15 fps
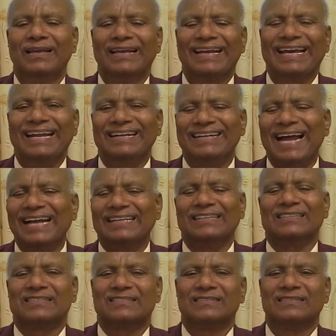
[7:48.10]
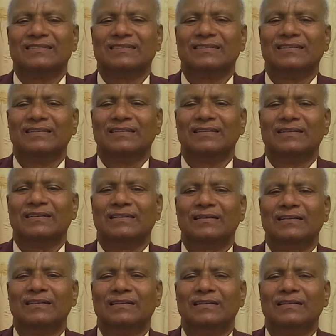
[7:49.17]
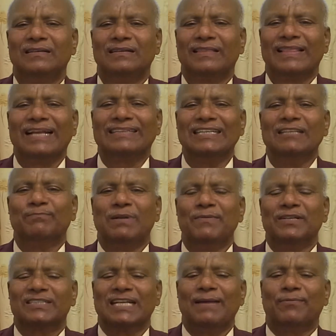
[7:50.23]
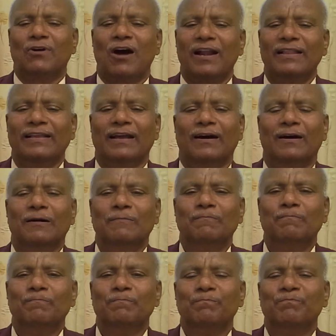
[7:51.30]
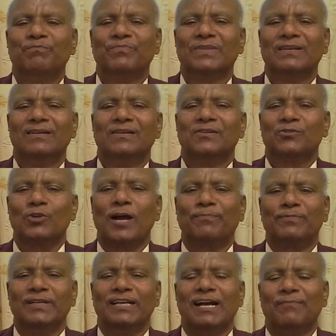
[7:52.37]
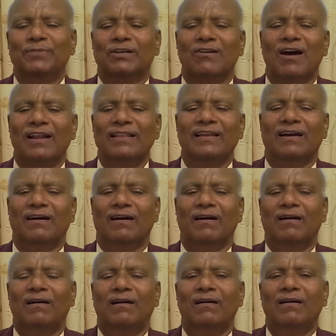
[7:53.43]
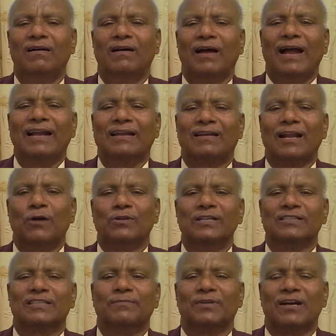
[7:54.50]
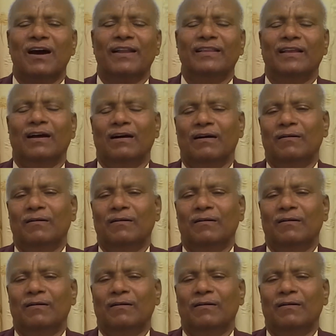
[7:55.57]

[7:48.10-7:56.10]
Keratitis, that is inflammation of cornea, softening of the cornea, and cloudiness of the cornea.